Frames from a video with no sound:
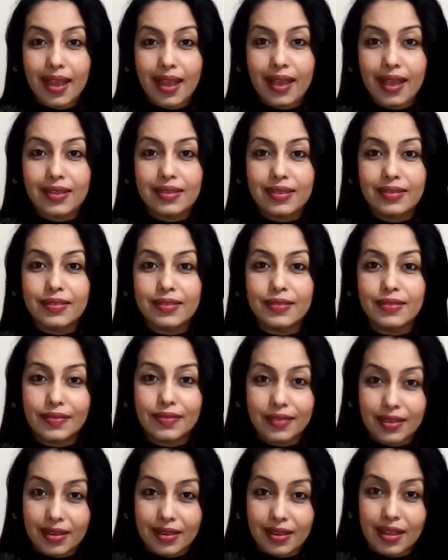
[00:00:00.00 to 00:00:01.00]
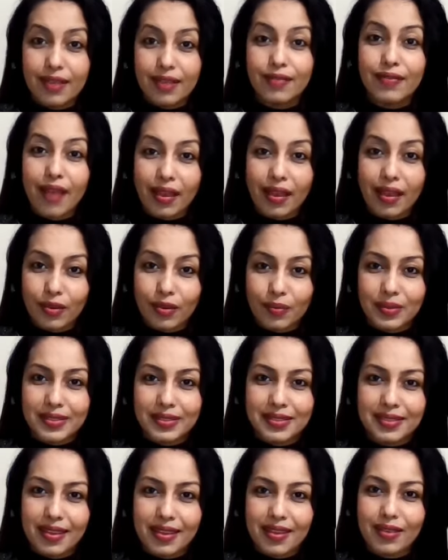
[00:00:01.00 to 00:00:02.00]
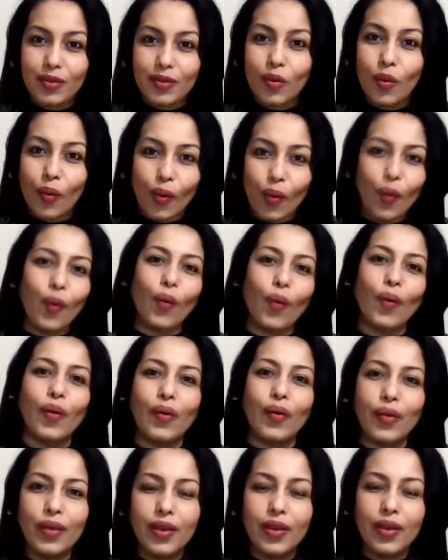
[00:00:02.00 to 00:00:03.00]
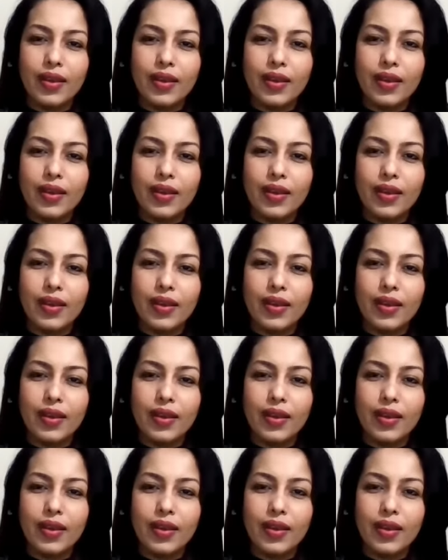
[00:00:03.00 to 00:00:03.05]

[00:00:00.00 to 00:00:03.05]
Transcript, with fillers: and feel a vacuum inside or